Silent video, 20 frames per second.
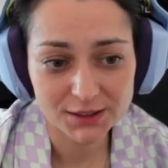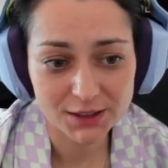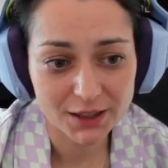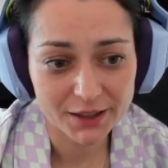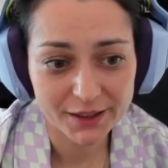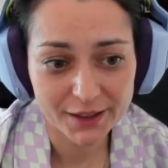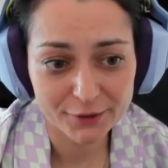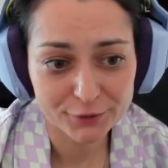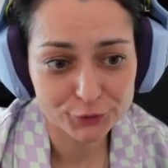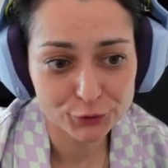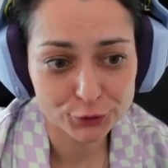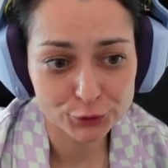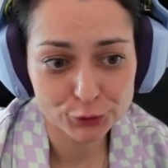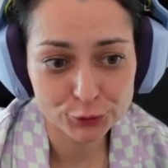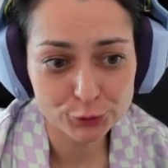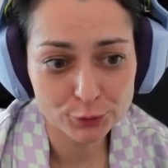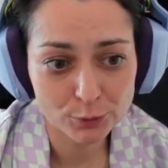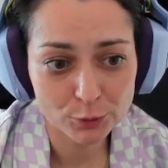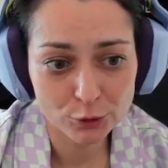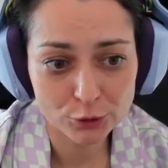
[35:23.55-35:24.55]
I have
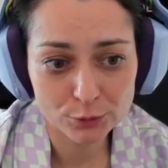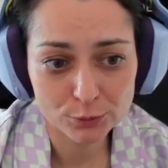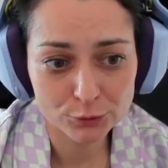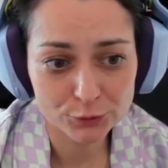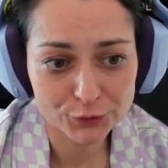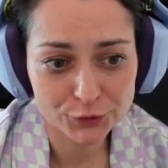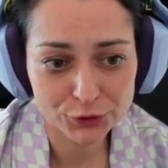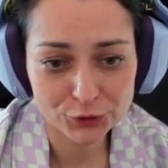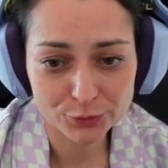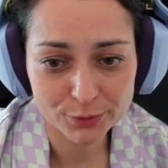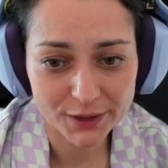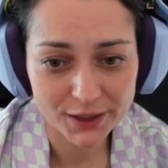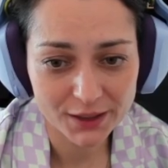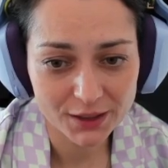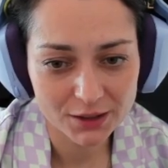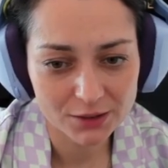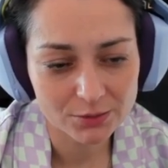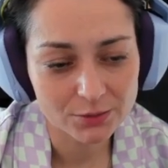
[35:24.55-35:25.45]
2 more moves to make.